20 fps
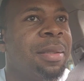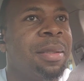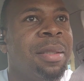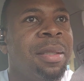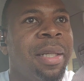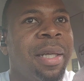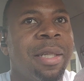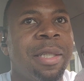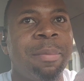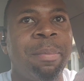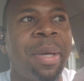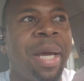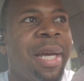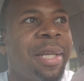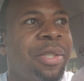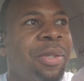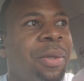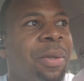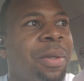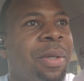next
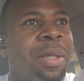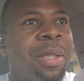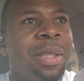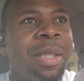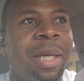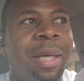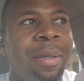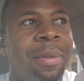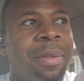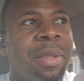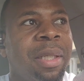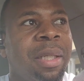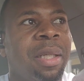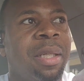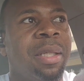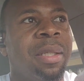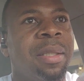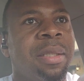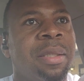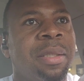batch of orders out, and
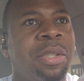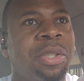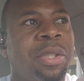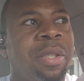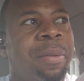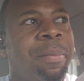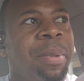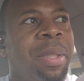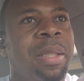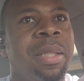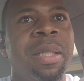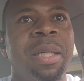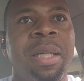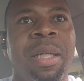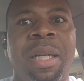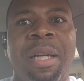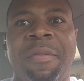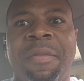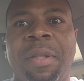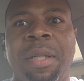uh, I should be
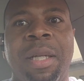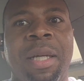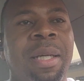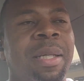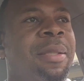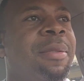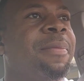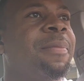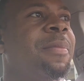done after that.